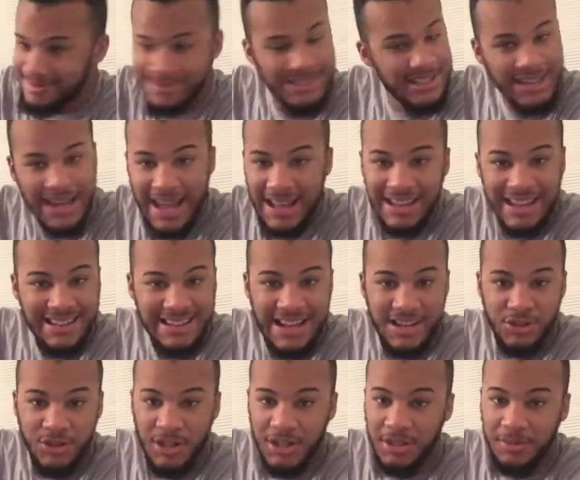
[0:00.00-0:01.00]
Did not like
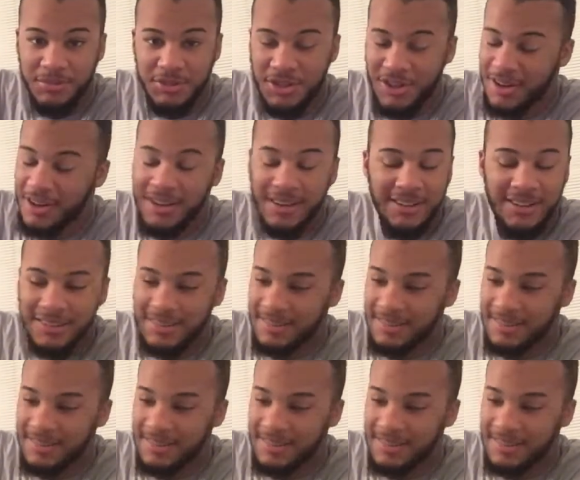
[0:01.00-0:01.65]
that track. I'm sorry.